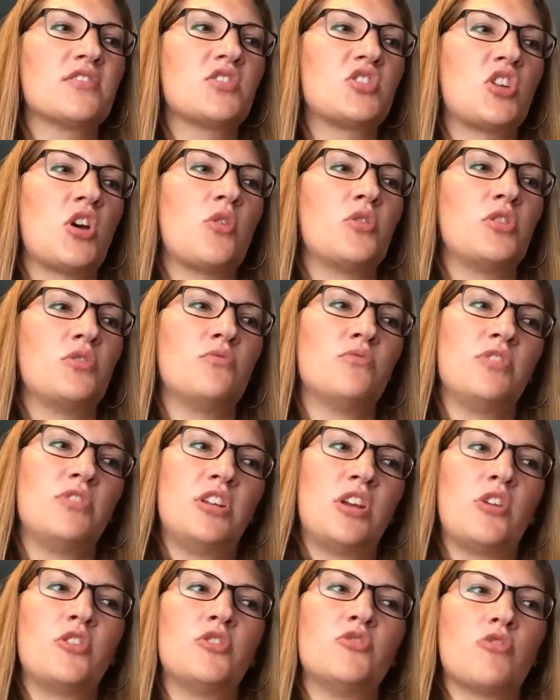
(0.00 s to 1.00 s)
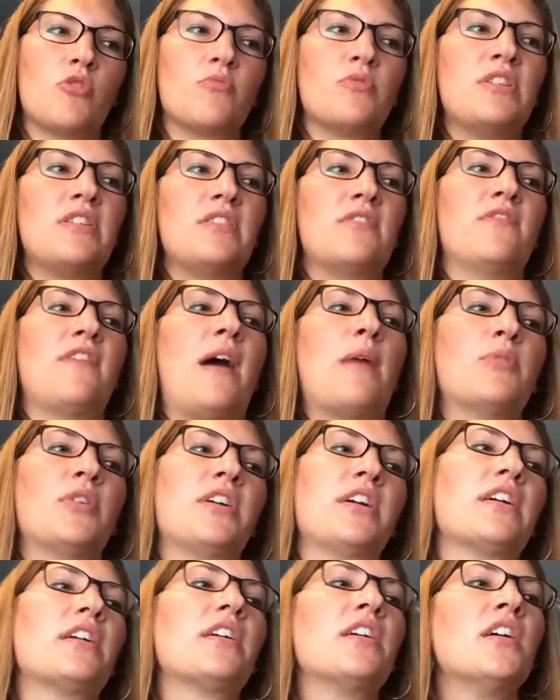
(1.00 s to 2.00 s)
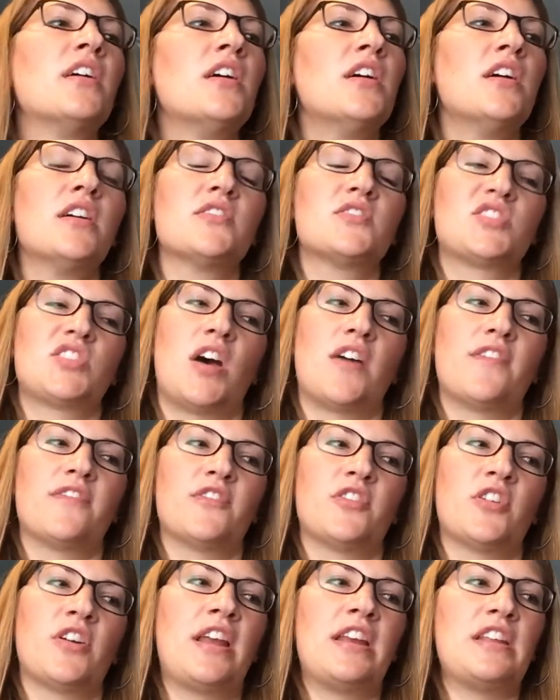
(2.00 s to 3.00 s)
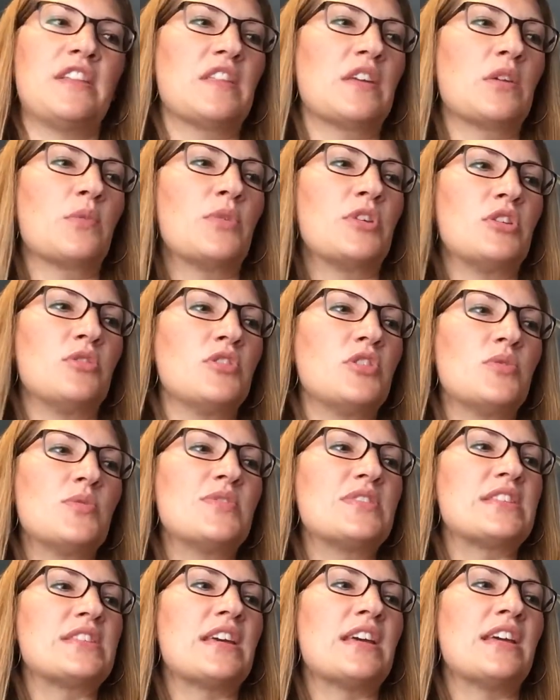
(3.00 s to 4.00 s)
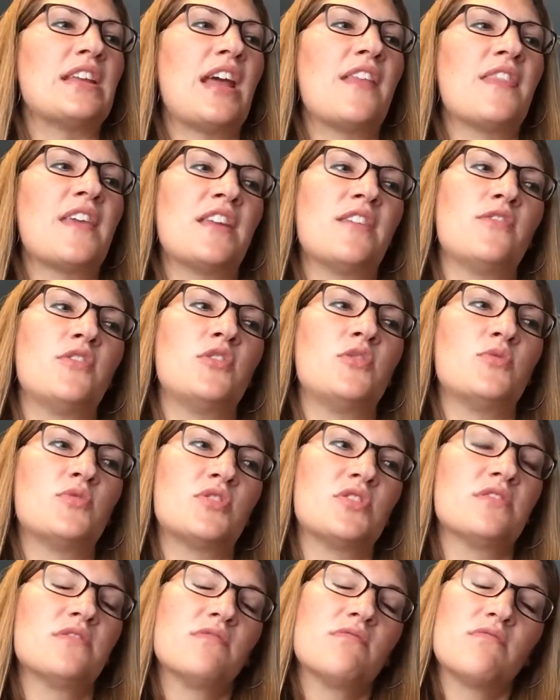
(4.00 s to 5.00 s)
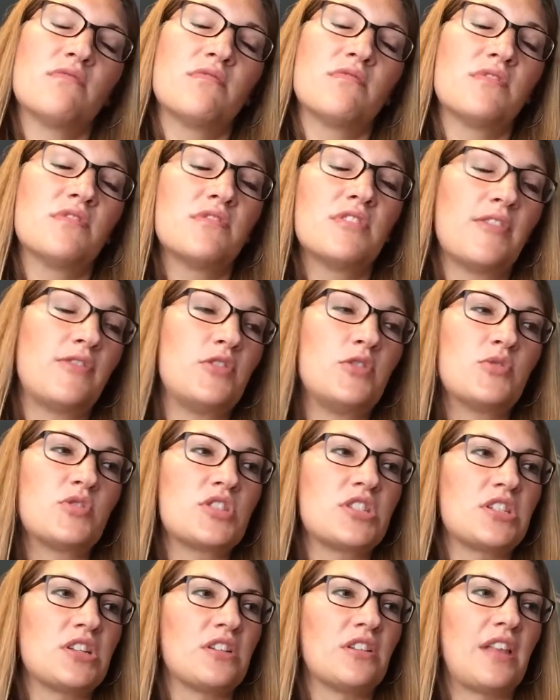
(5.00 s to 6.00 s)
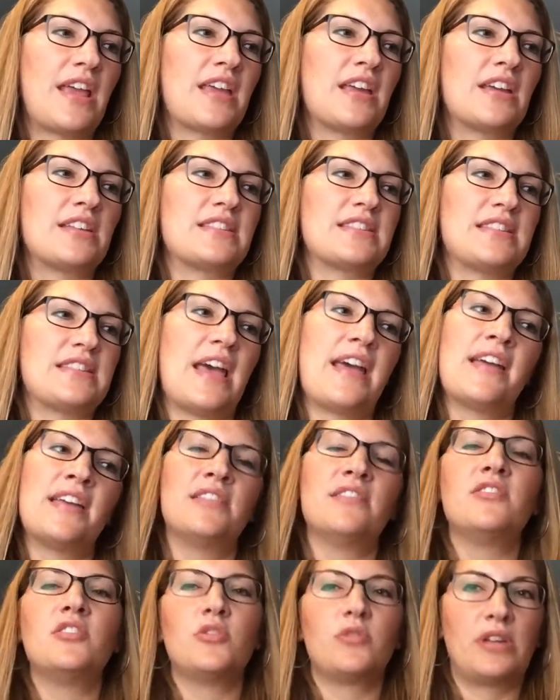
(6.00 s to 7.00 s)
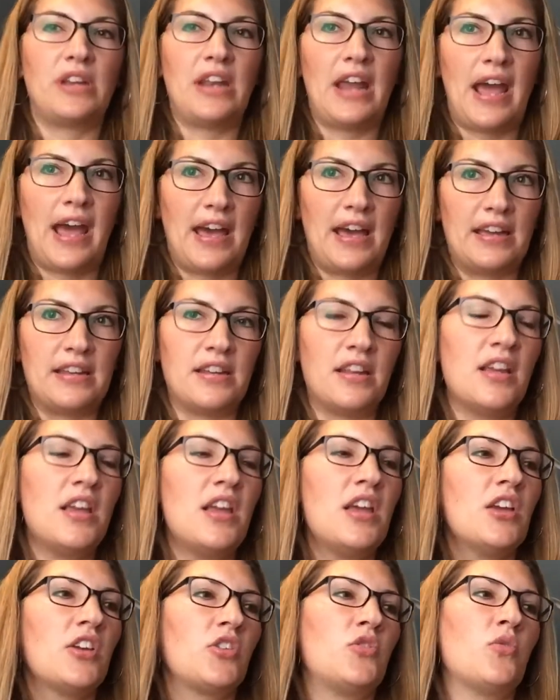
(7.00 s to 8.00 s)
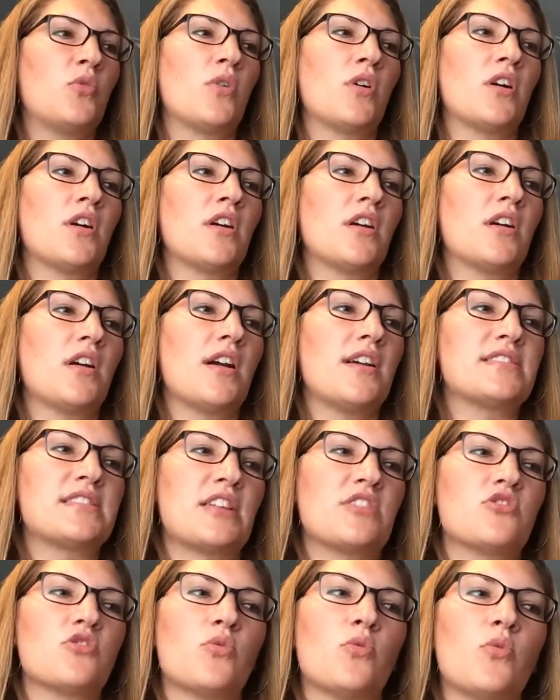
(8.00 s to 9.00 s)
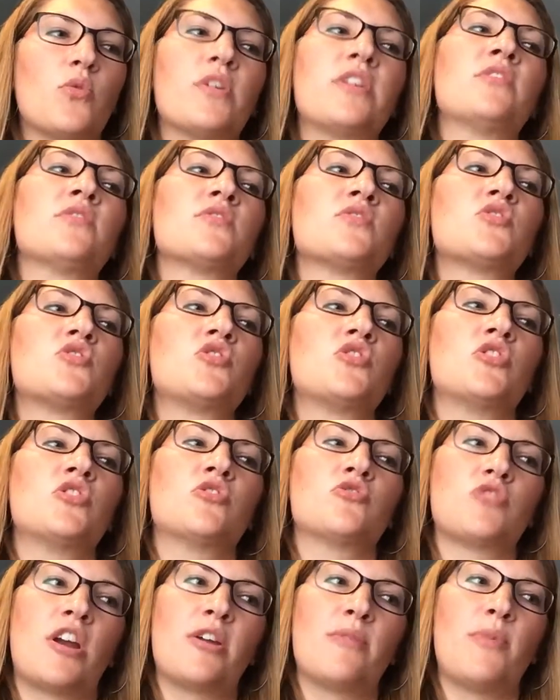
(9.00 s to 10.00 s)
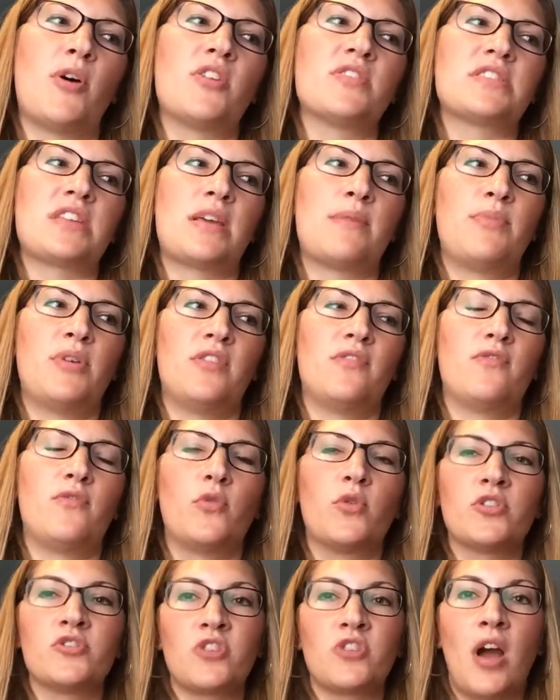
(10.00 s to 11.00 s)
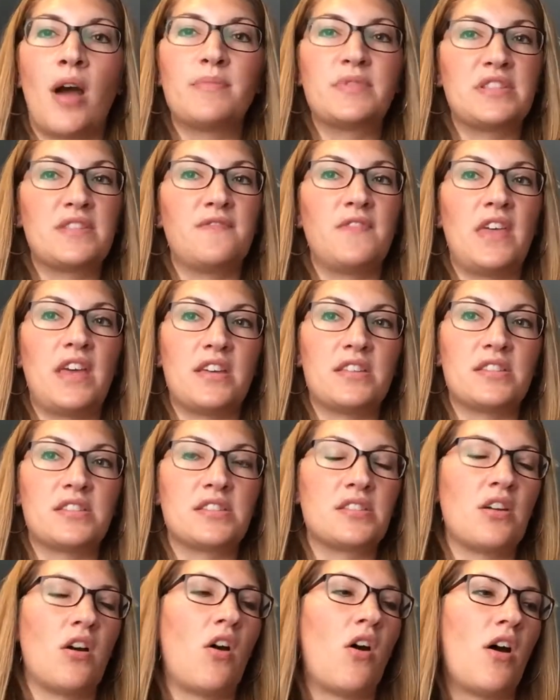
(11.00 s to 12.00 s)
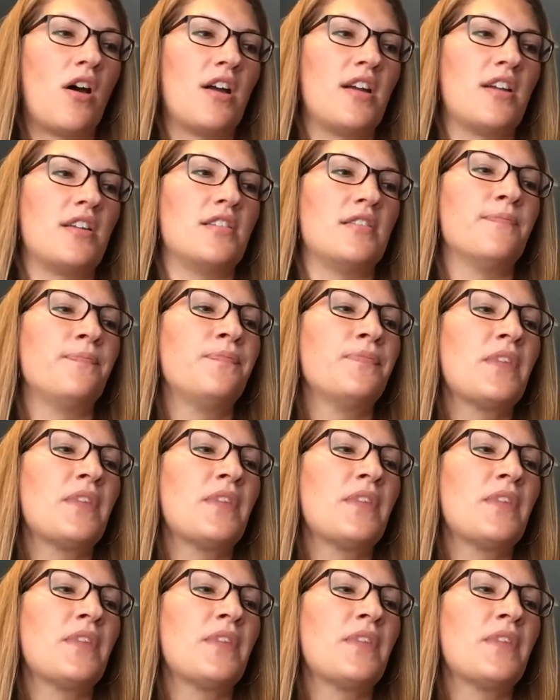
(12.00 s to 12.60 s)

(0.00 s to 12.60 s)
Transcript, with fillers: So you, you know, you don't need fabric softener or anything when you use it. And then if you if you still like a scent, you can add your essential oils to your dryer balls. I put four drops of this on